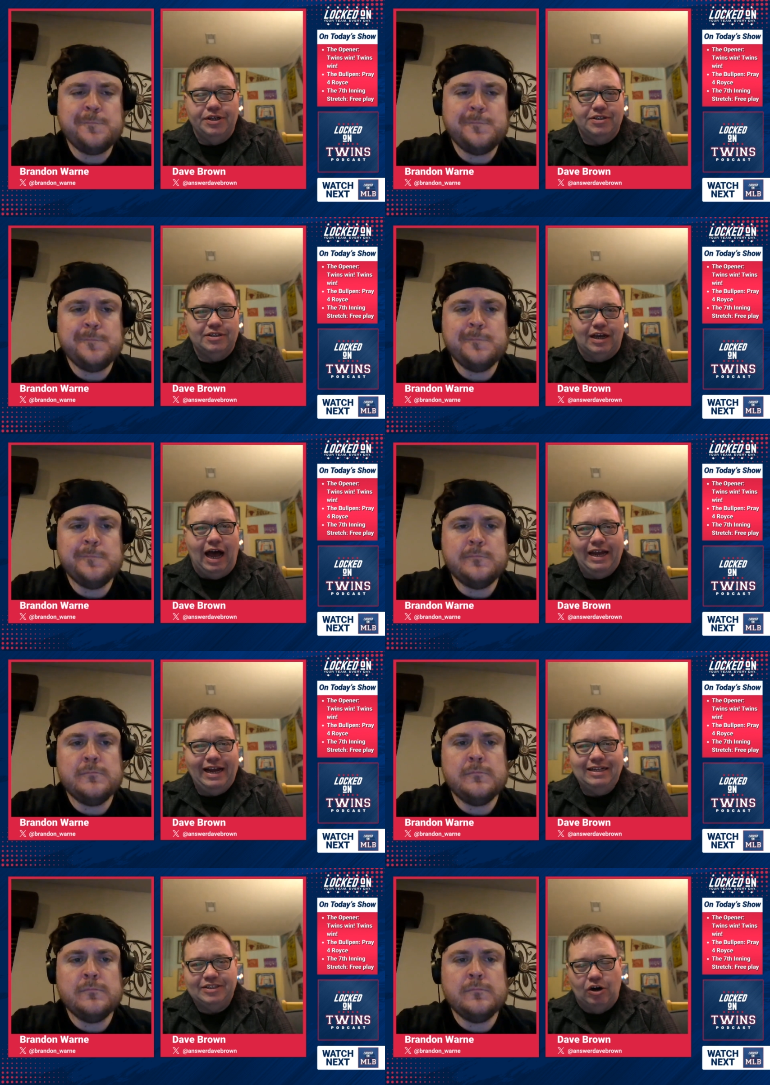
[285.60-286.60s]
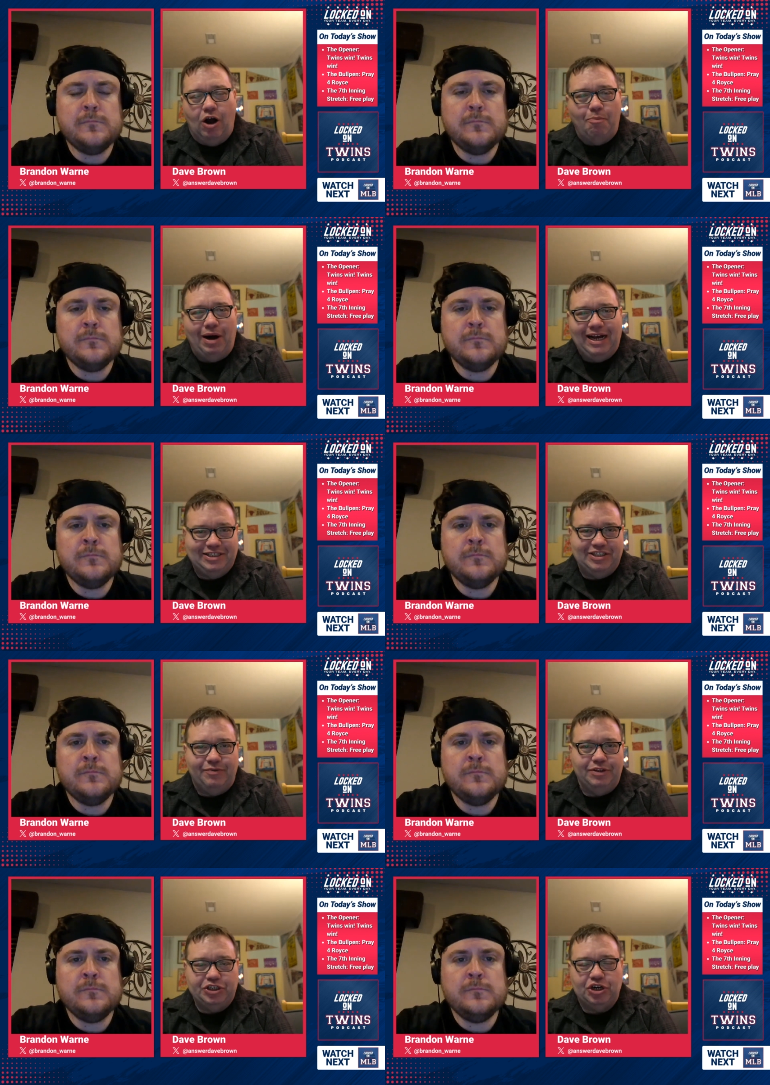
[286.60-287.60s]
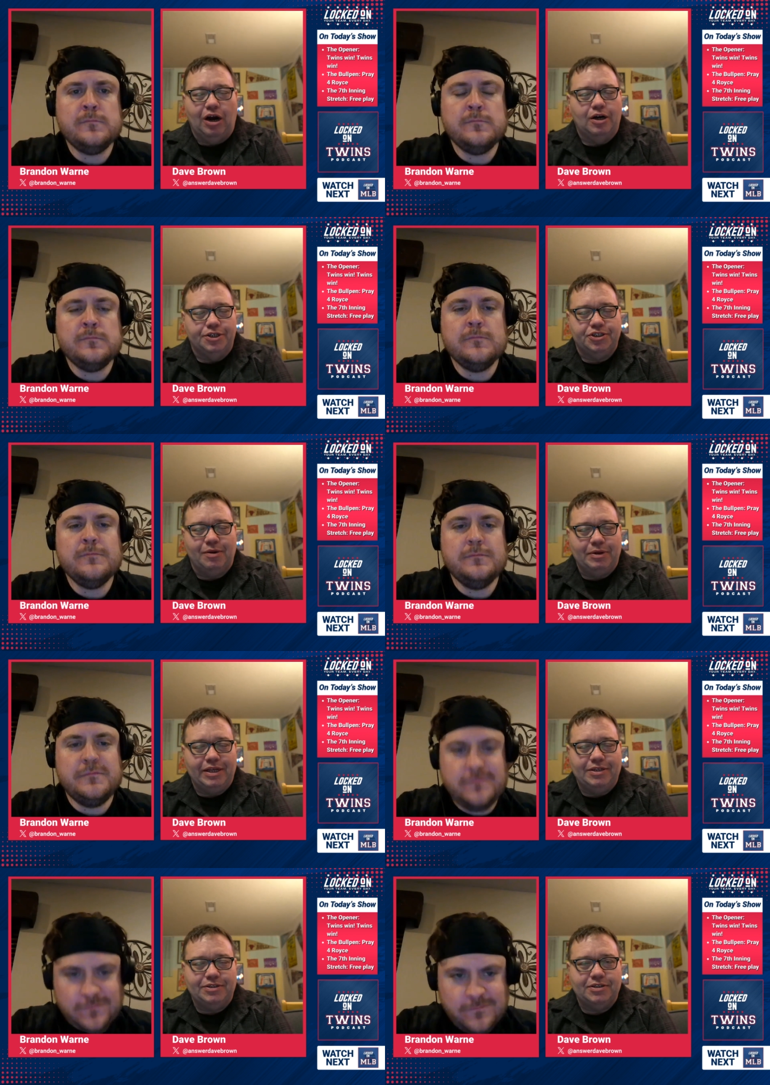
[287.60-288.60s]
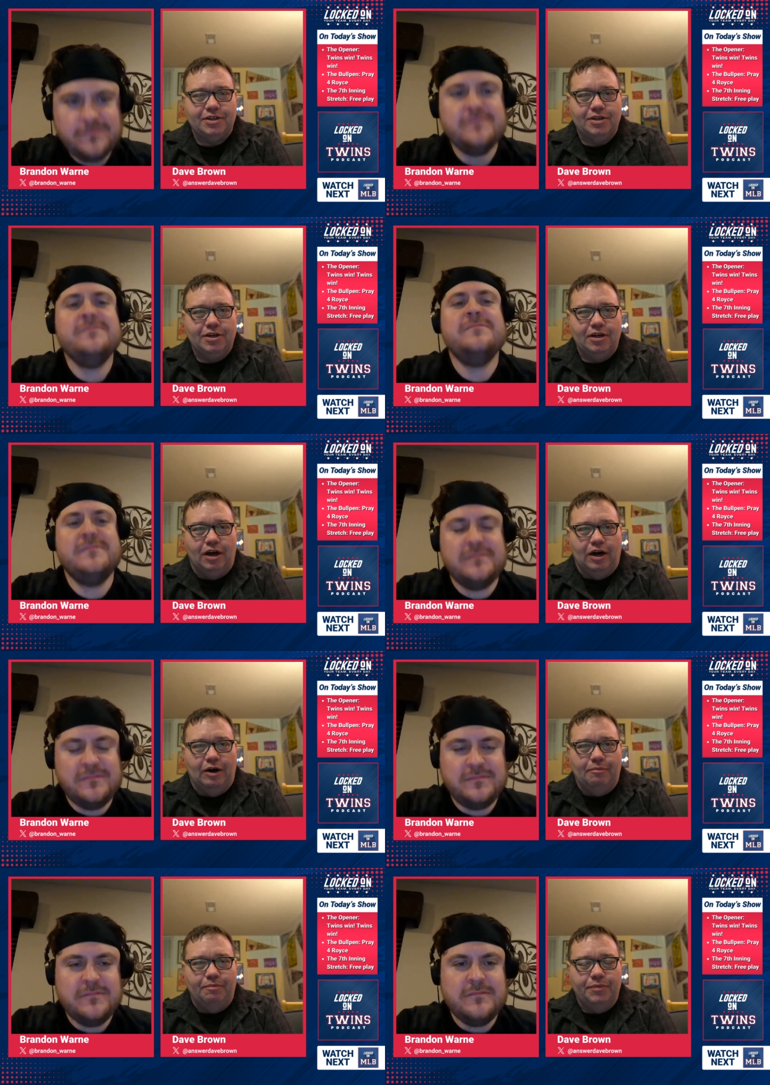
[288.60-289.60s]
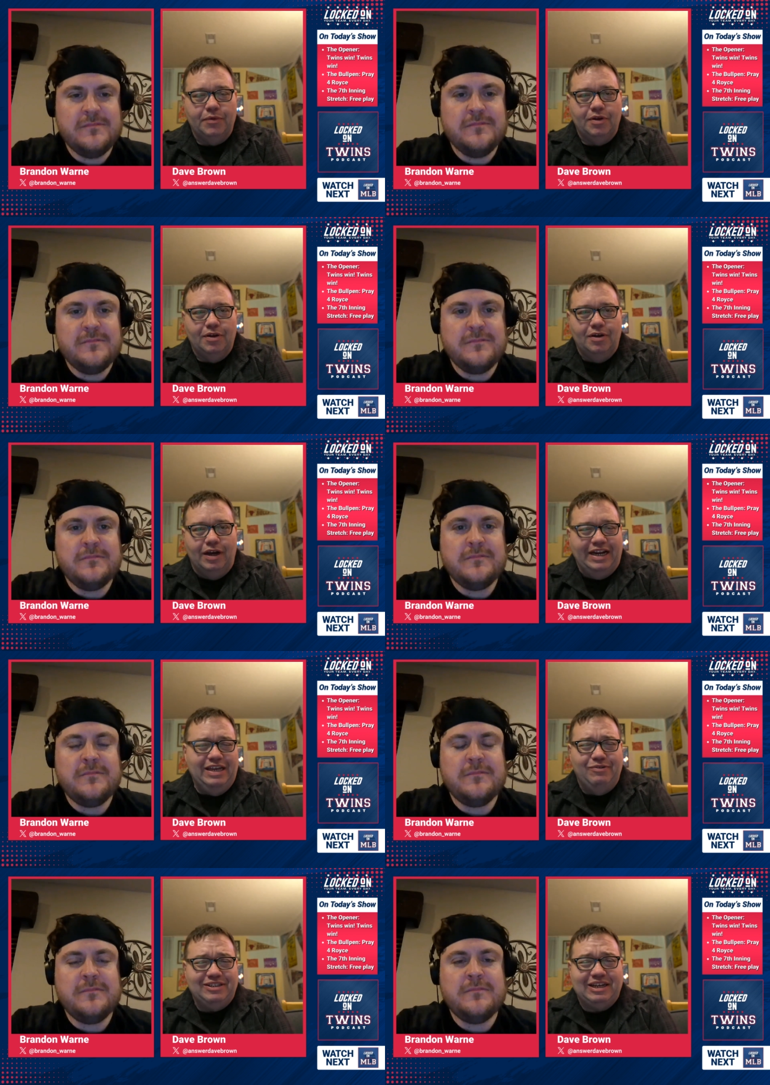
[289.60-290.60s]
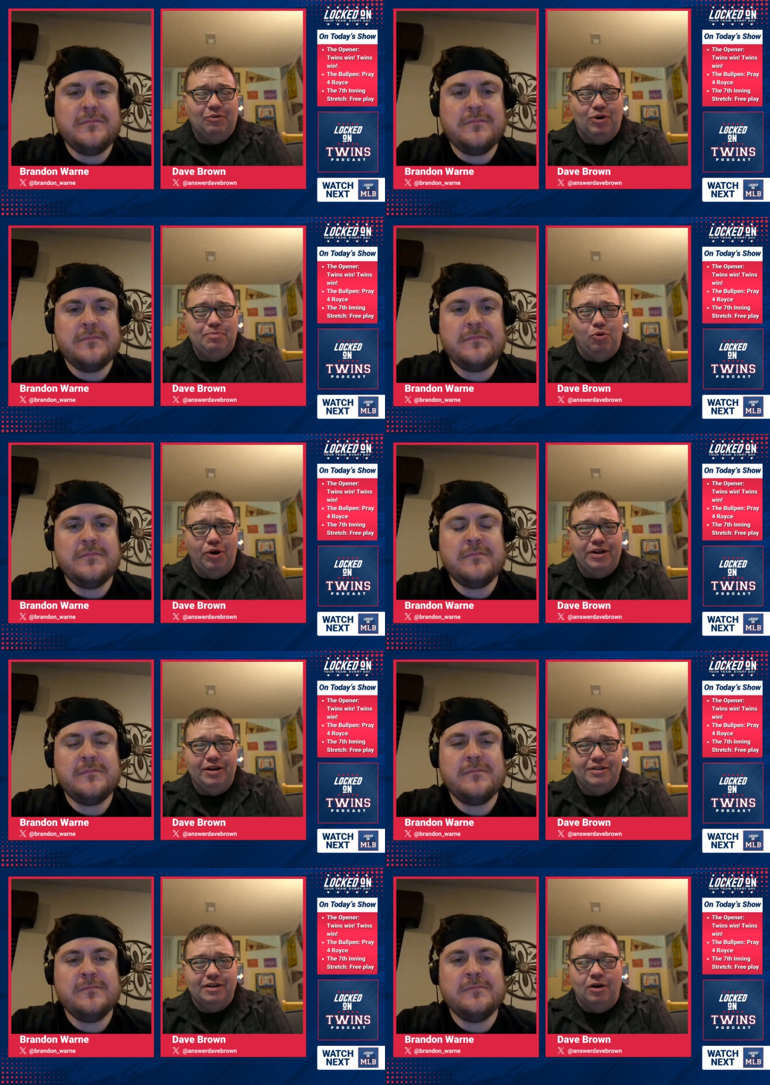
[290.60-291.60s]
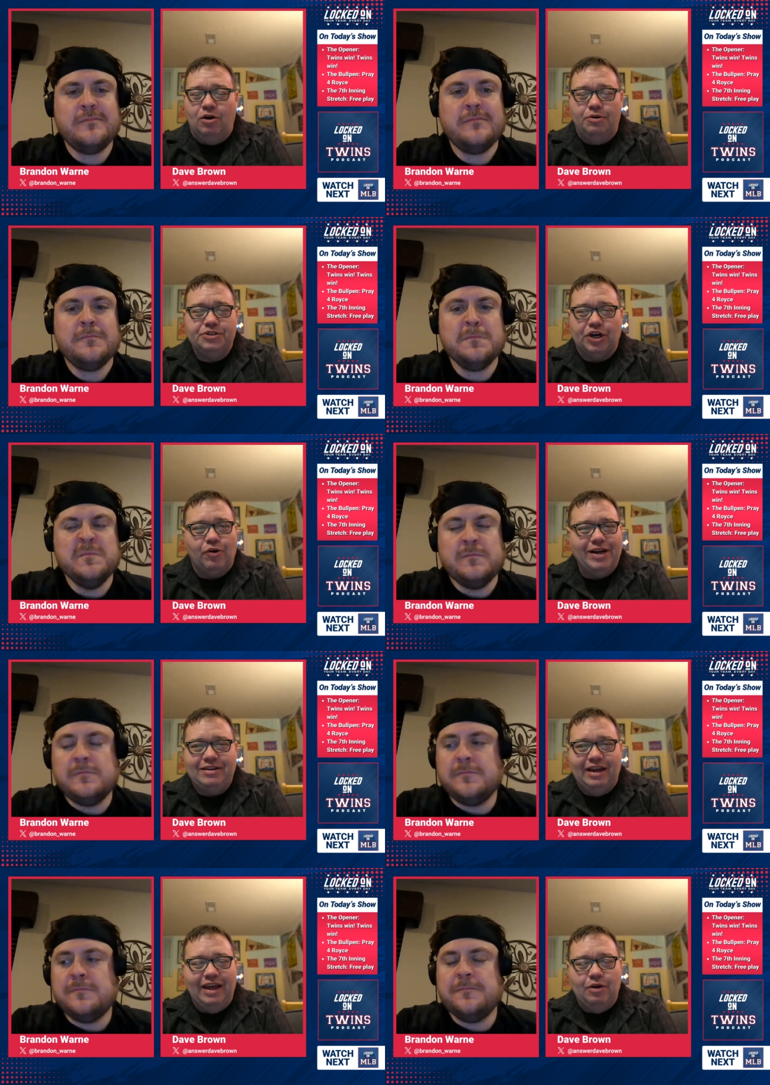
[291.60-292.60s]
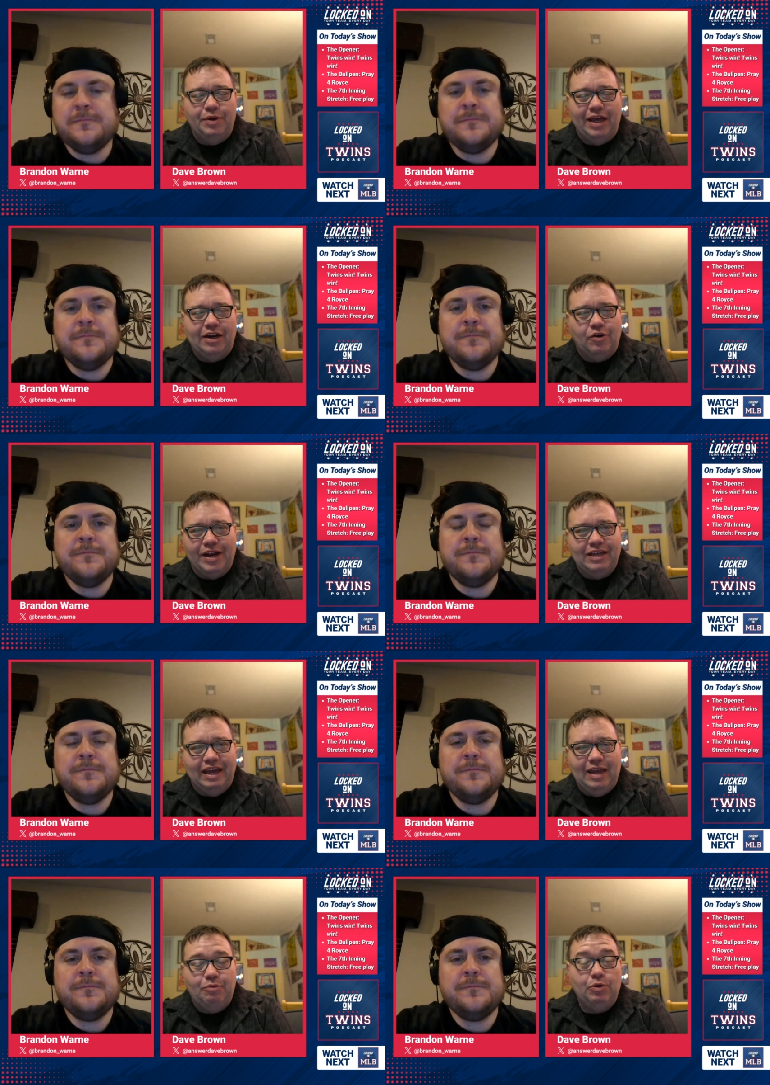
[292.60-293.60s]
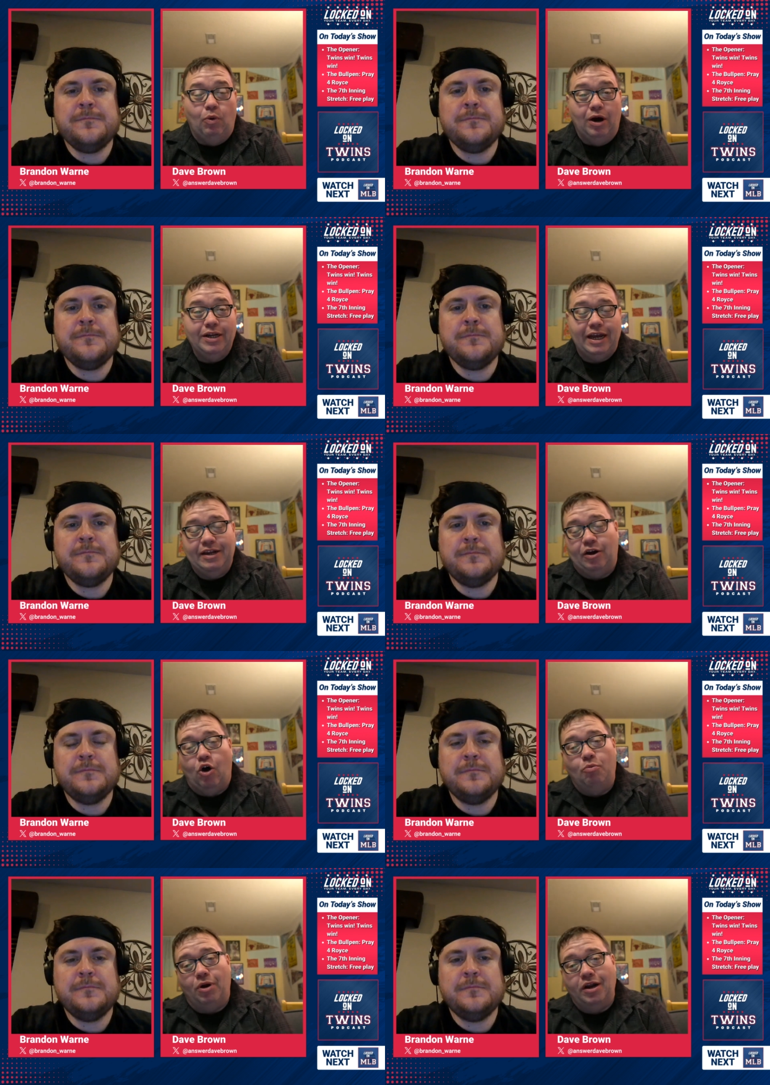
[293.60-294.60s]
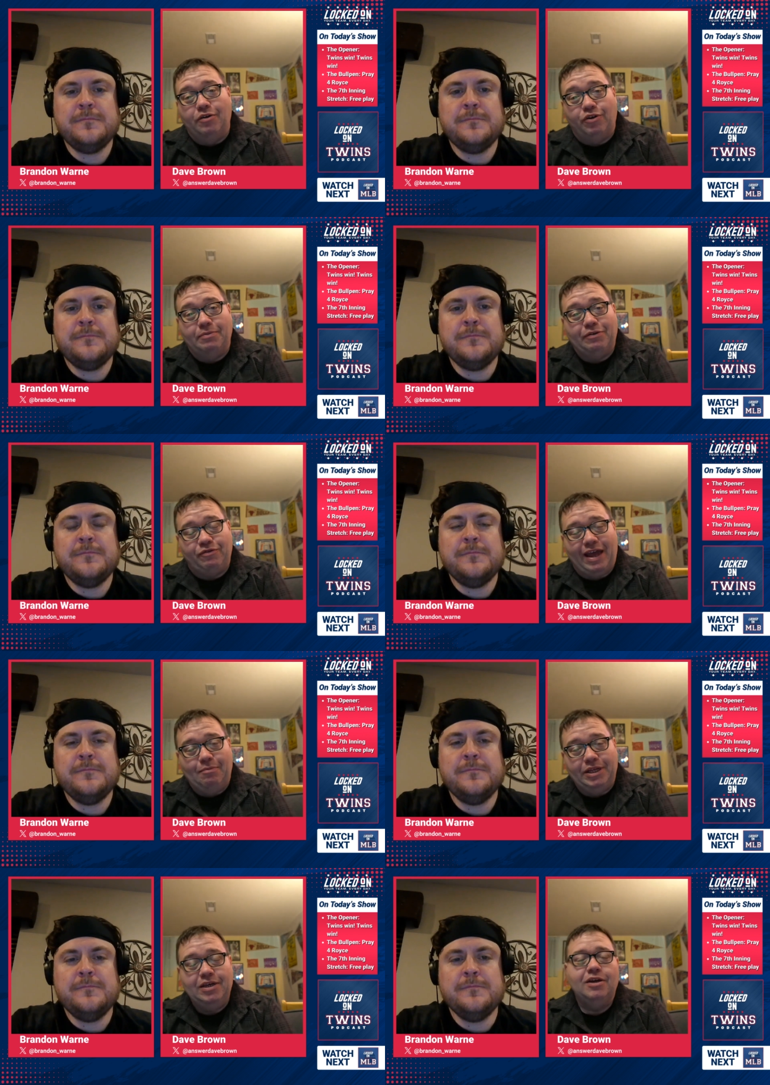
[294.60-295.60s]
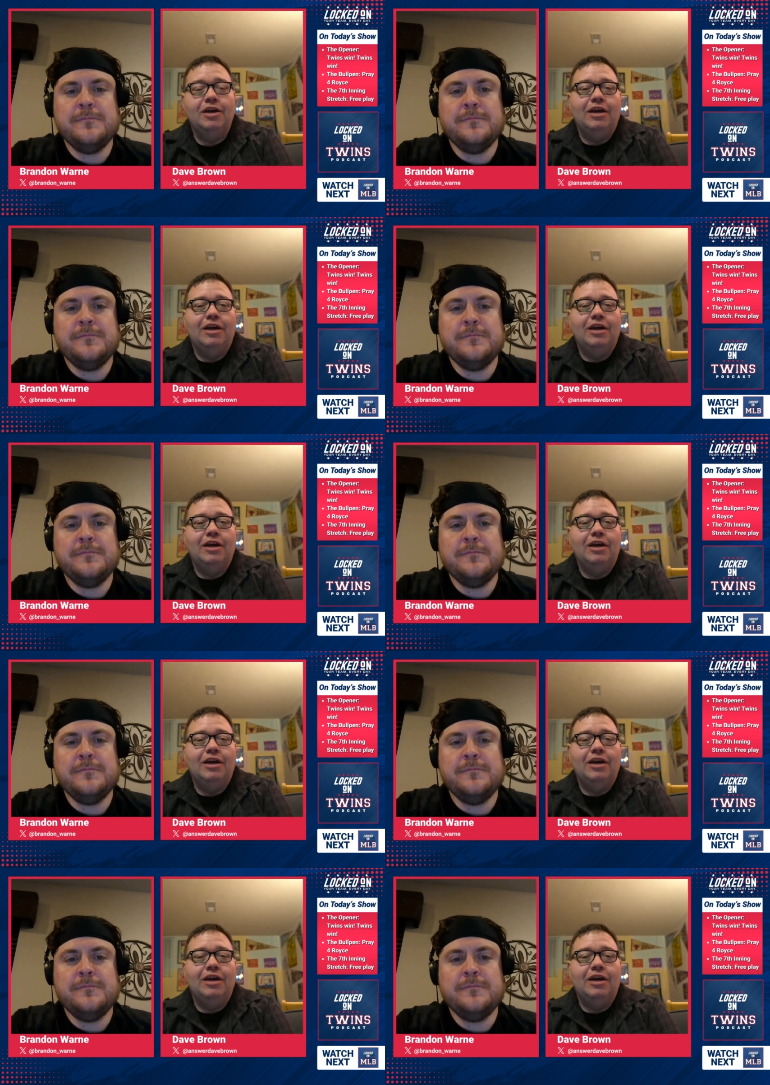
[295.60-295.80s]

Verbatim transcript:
Speaker 1: his ions are all positively charged. I mean he's um, and he even said at one point, "Oh, it was a great day. We had a great game. We won. I hit a home run in front of my family."